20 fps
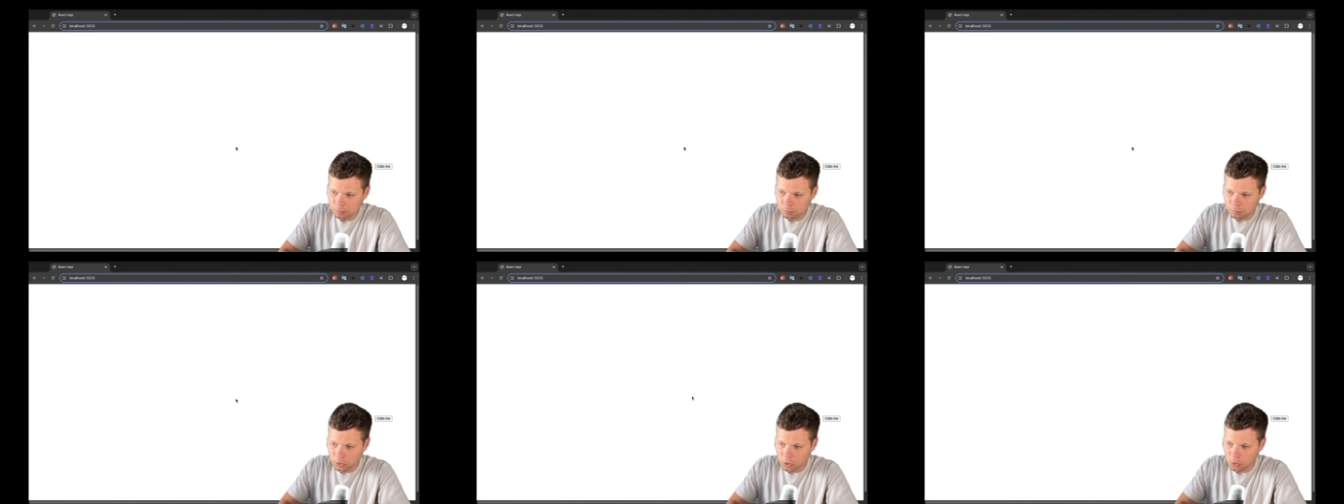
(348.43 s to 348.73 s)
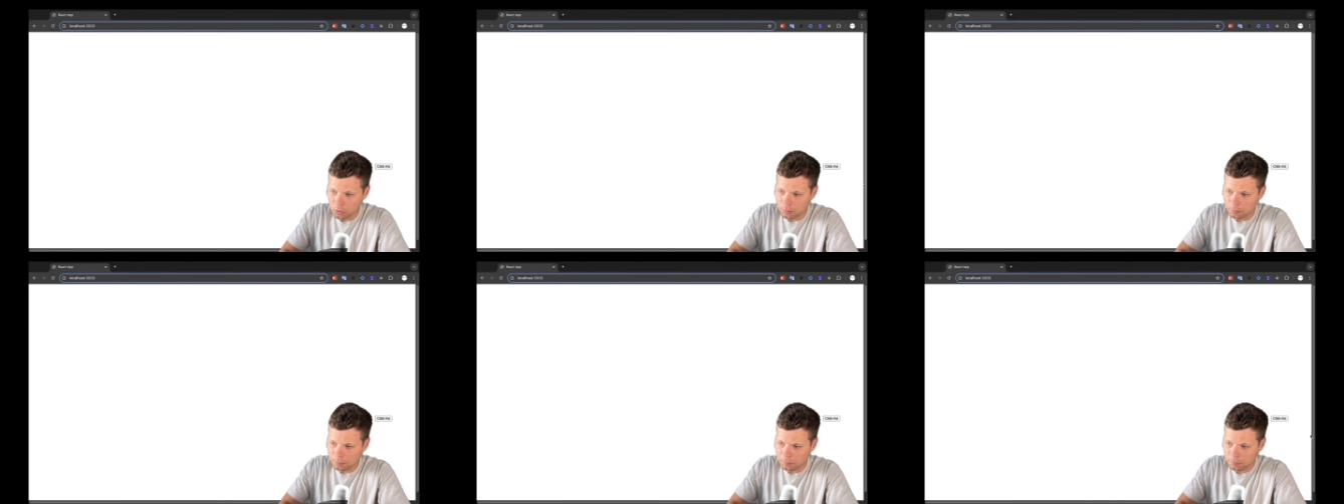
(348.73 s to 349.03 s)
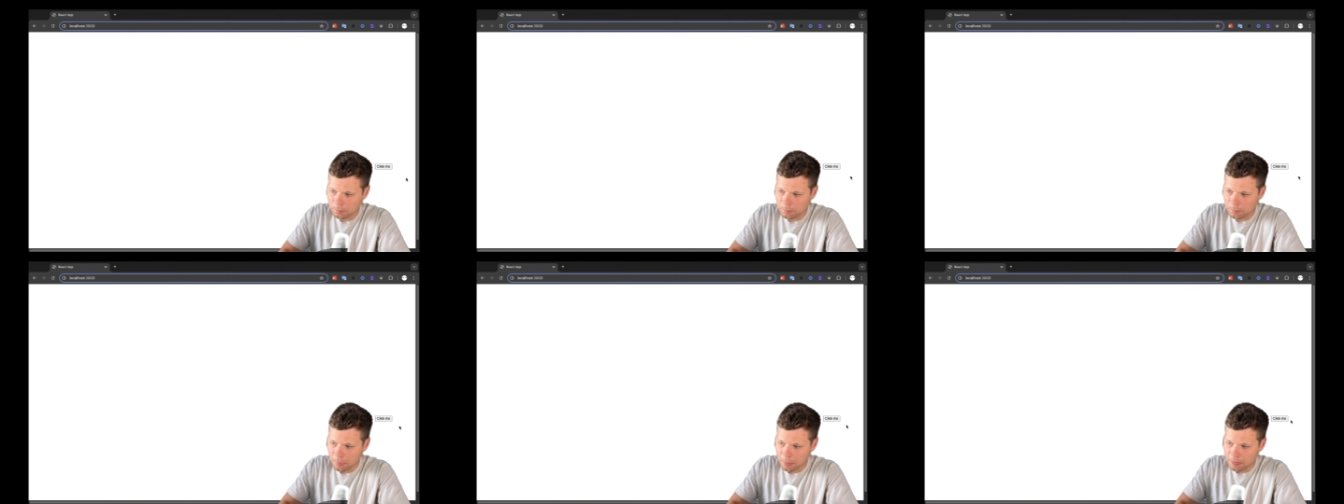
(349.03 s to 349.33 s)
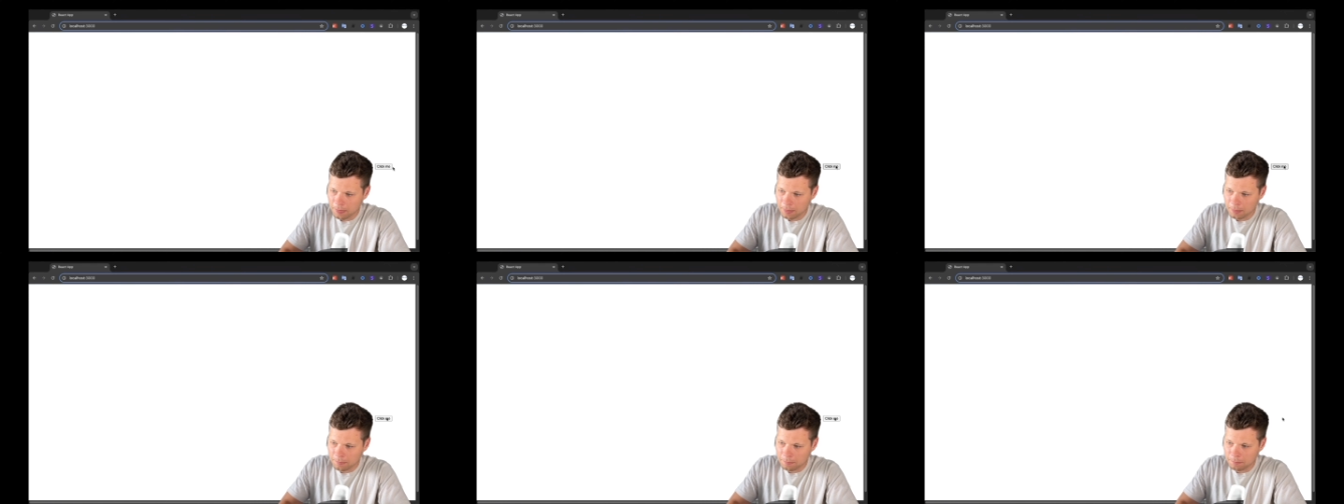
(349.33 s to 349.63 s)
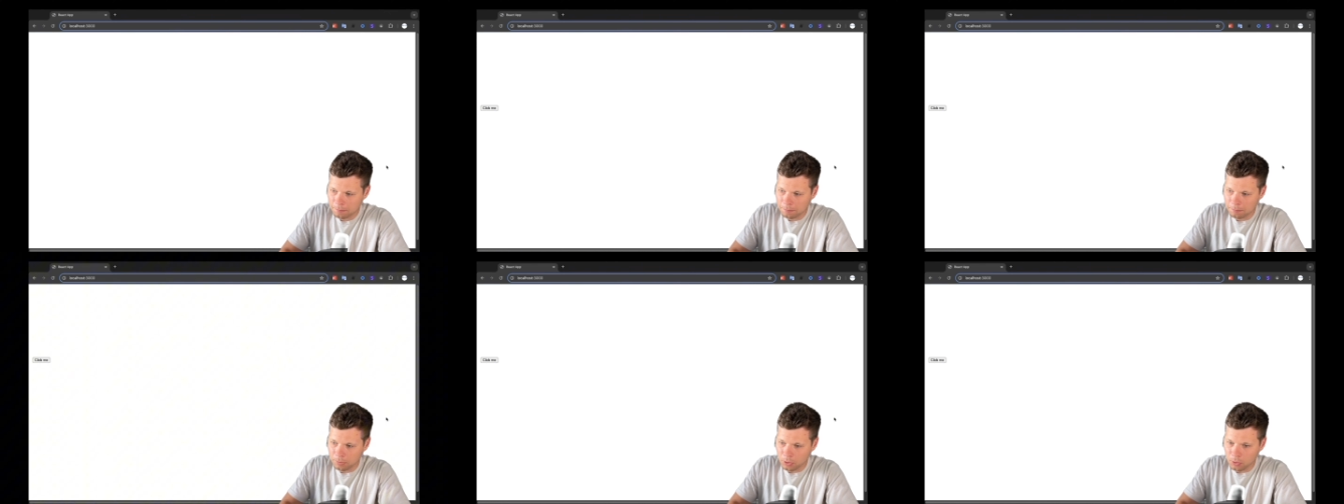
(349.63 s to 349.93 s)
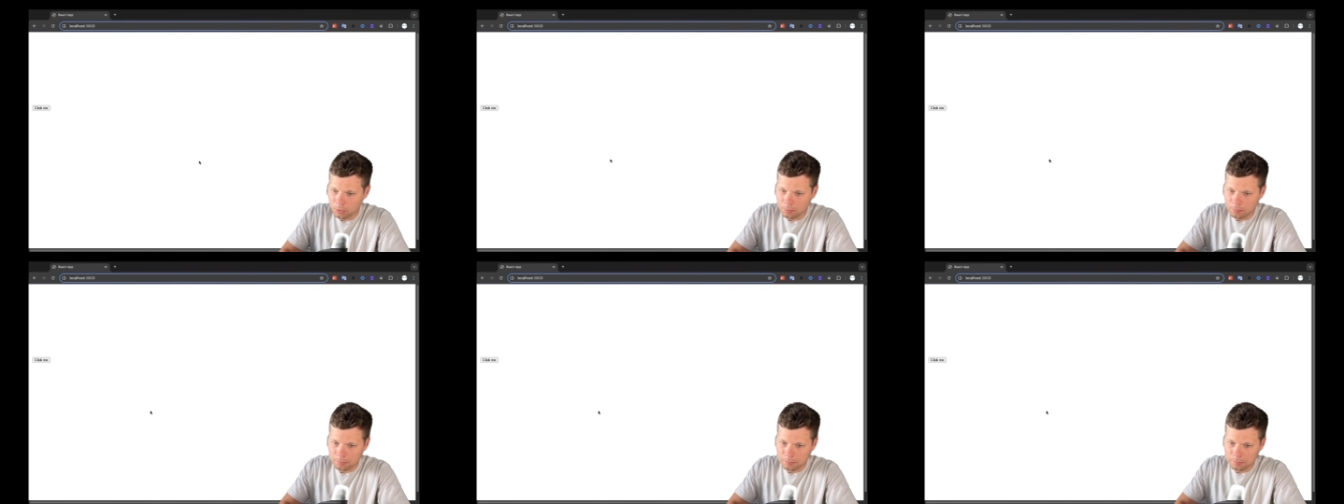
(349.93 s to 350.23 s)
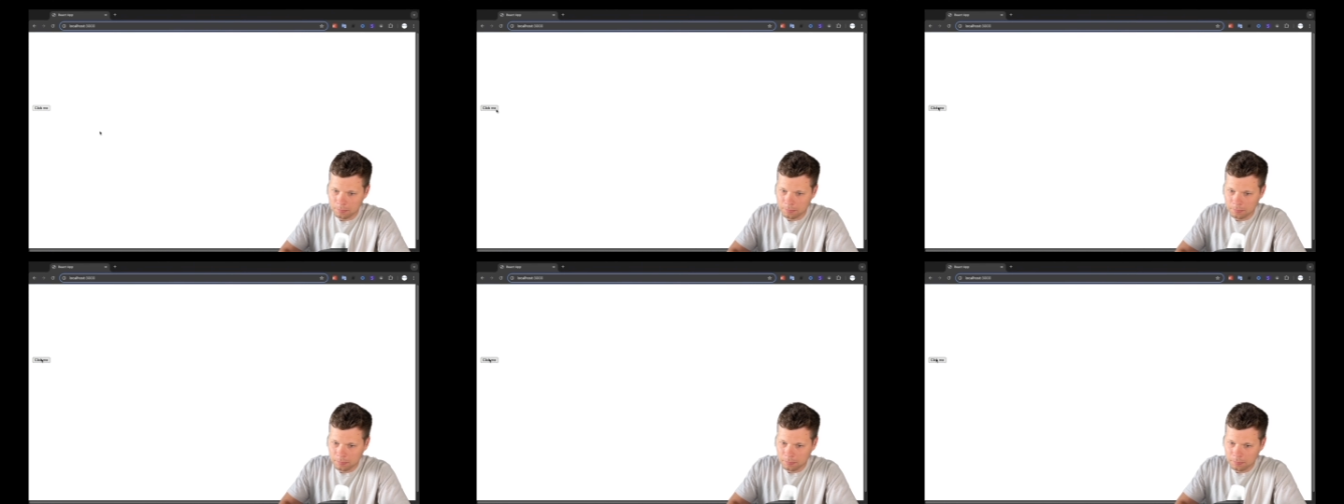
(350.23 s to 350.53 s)
Boom, boom,
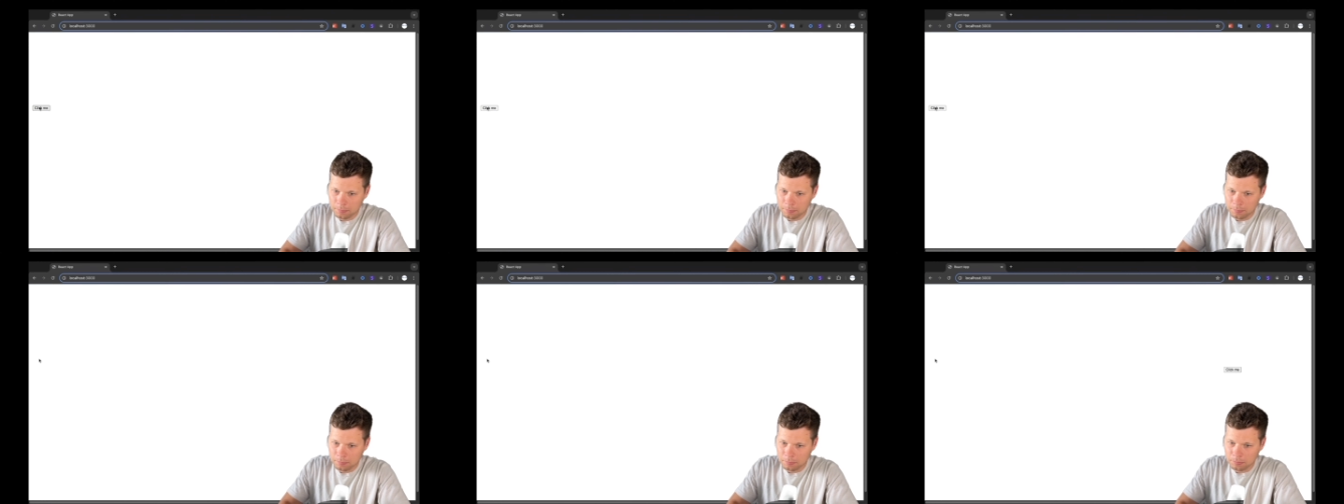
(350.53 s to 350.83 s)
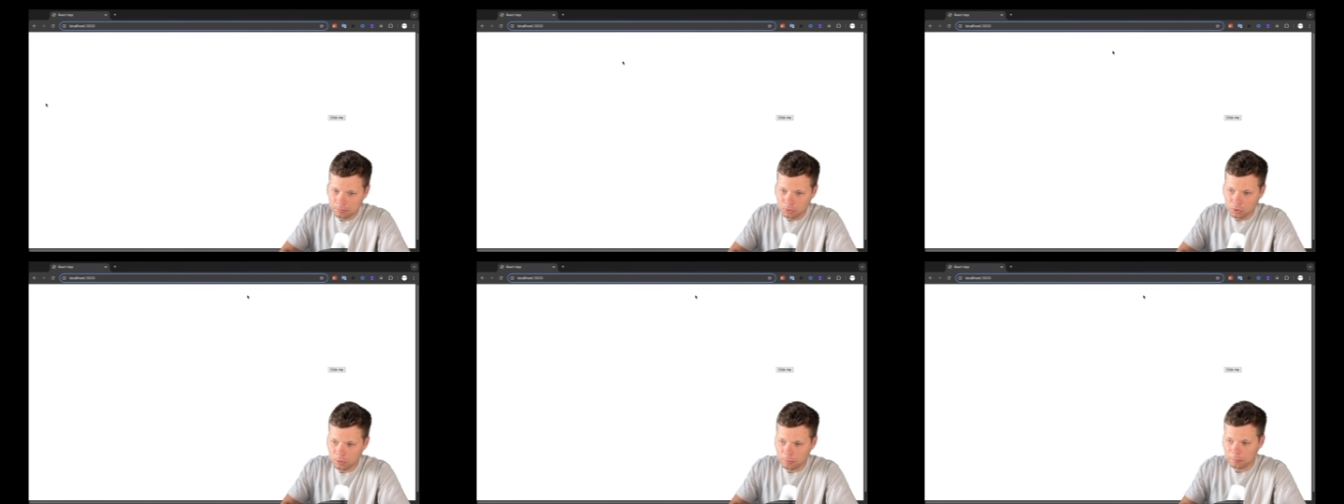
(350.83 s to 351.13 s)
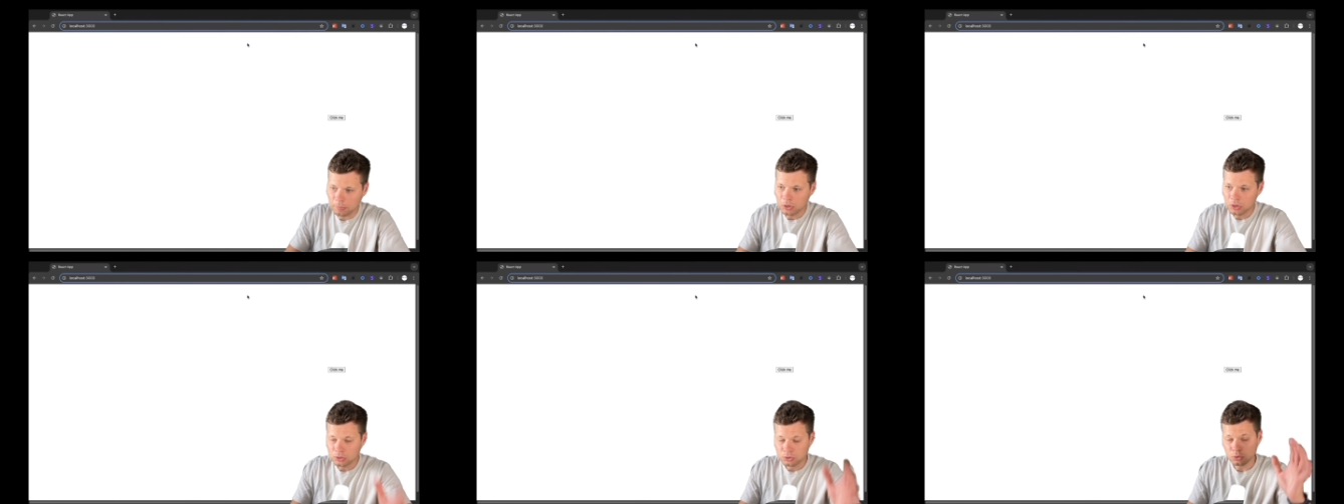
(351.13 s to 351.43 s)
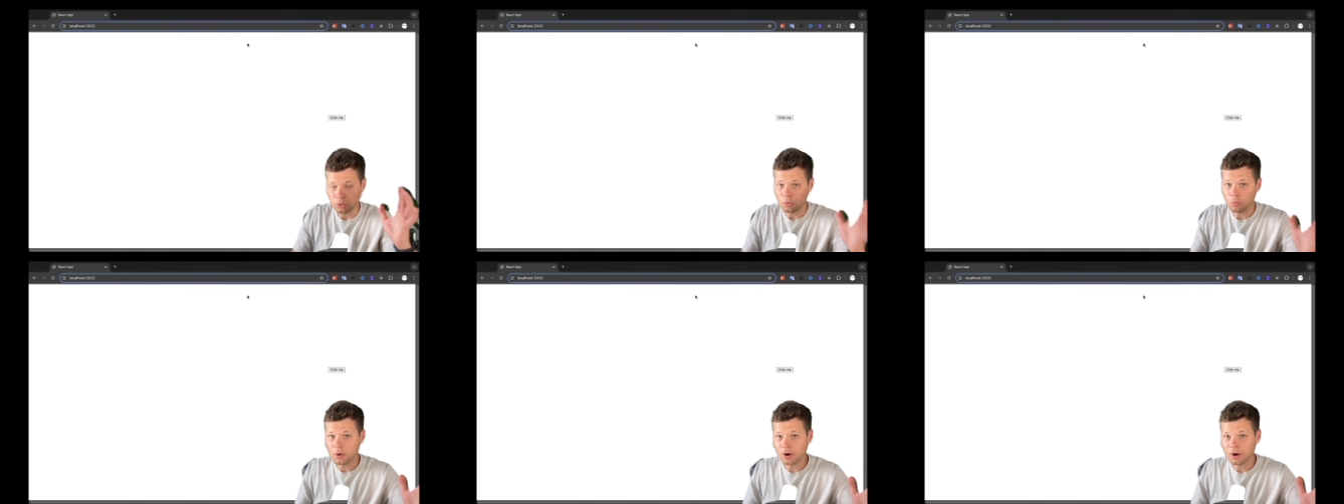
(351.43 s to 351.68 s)
boom. So it